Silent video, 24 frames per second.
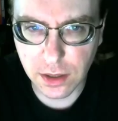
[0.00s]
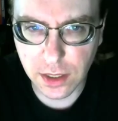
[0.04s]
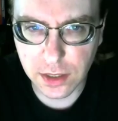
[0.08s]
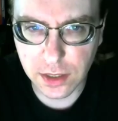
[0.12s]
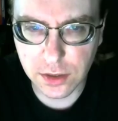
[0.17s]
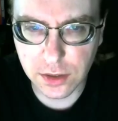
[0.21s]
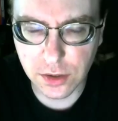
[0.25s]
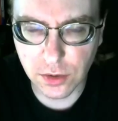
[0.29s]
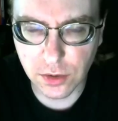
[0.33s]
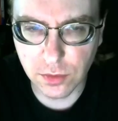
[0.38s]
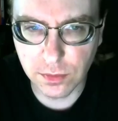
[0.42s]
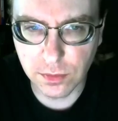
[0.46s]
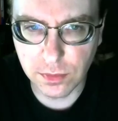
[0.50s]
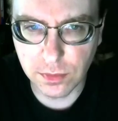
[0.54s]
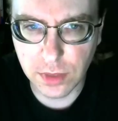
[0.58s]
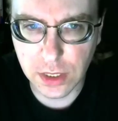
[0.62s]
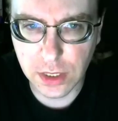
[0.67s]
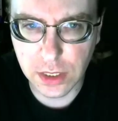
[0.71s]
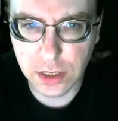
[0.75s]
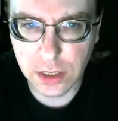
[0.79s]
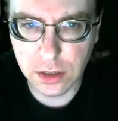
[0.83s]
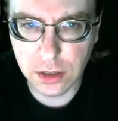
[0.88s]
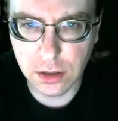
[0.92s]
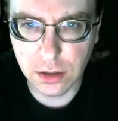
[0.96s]
I don't
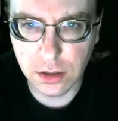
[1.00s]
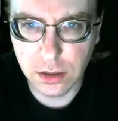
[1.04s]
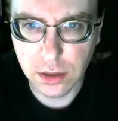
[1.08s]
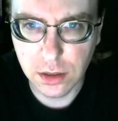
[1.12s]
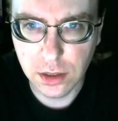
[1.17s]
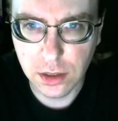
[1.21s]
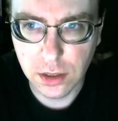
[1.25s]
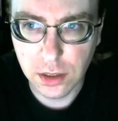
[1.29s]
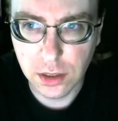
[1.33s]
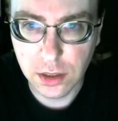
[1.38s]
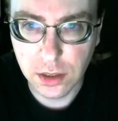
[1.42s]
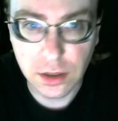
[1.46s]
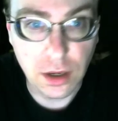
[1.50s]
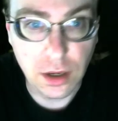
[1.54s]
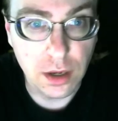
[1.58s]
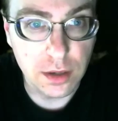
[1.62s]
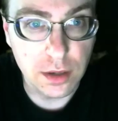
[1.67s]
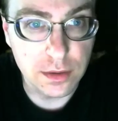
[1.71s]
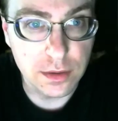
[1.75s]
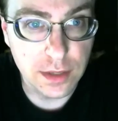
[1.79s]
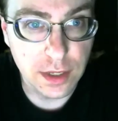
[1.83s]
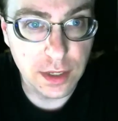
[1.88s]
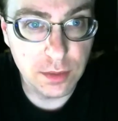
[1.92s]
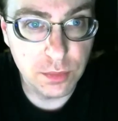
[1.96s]
mean uh,
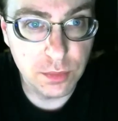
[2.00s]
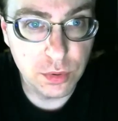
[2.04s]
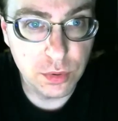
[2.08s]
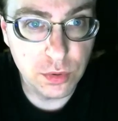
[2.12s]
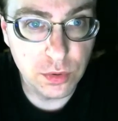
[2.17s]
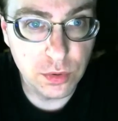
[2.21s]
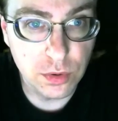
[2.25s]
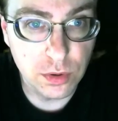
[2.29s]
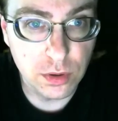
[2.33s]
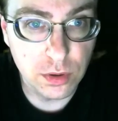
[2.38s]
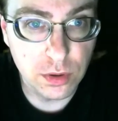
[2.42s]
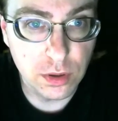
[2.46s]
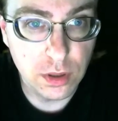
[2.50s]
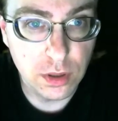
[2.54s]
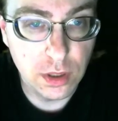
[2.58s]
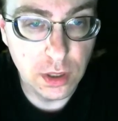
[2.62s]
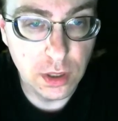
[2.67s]
Deadpool.